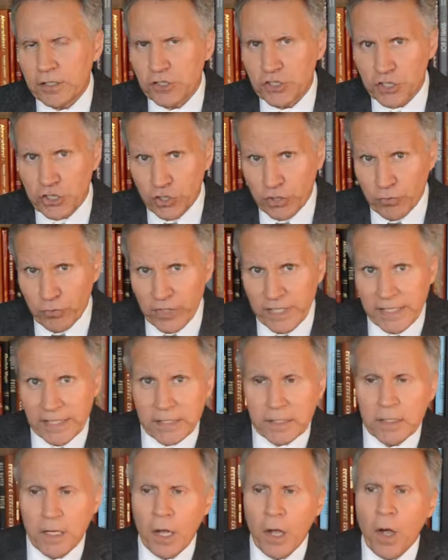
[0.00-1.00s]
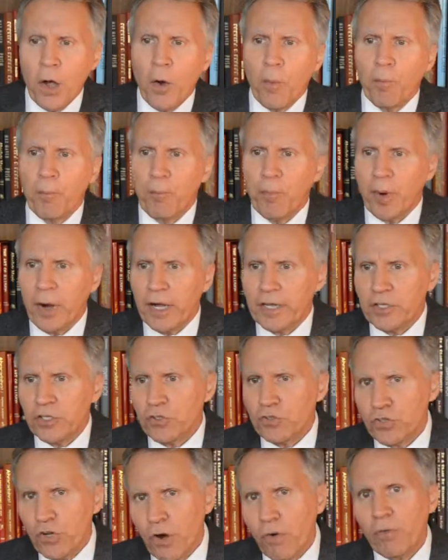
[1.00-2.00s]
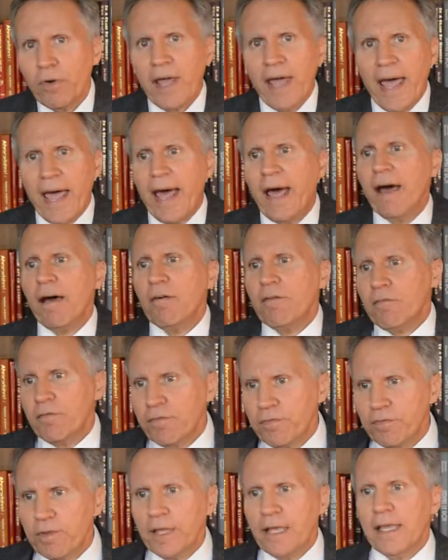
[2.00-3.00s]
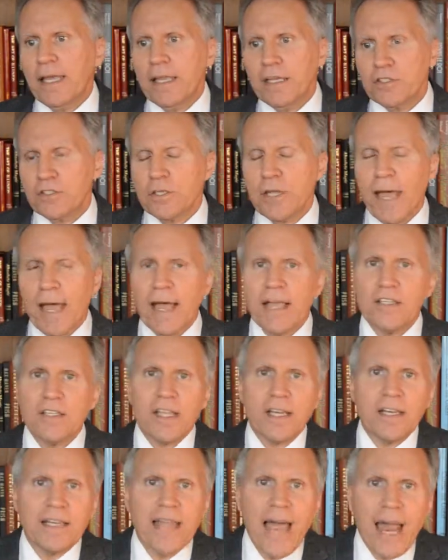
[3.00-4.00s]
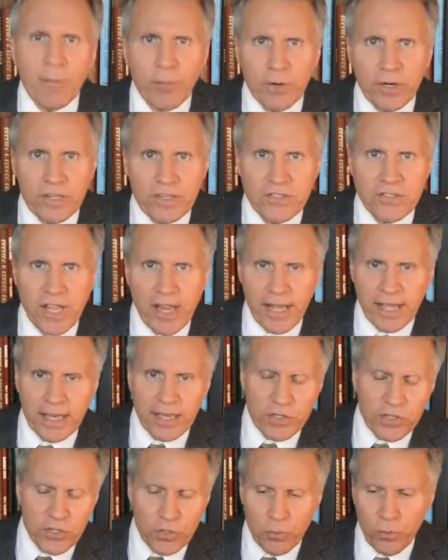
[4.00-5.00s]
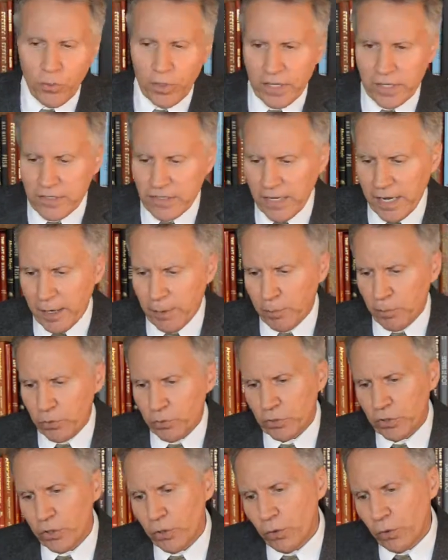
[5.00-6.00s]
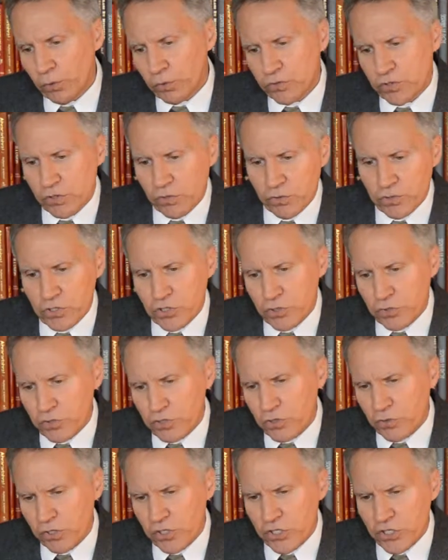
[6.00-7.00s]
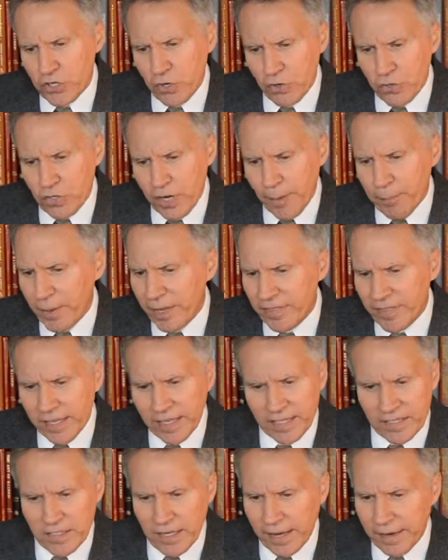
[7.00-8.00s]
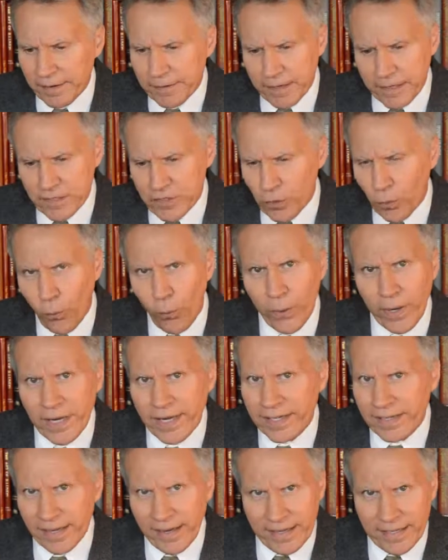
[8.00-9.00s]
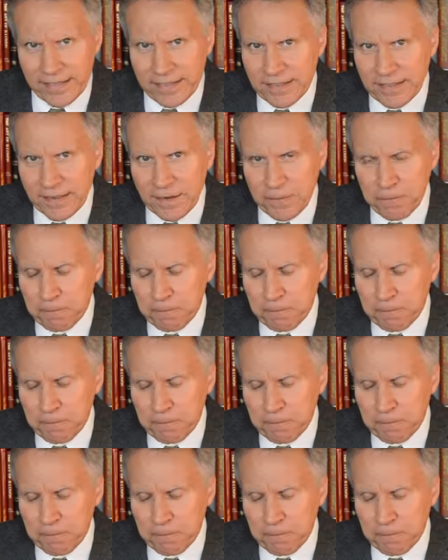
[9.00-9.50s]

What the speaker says: children, but you don't have as elaborate a setting as you would at, say, a blue and gold. So George shows up, I think it's a weeknight,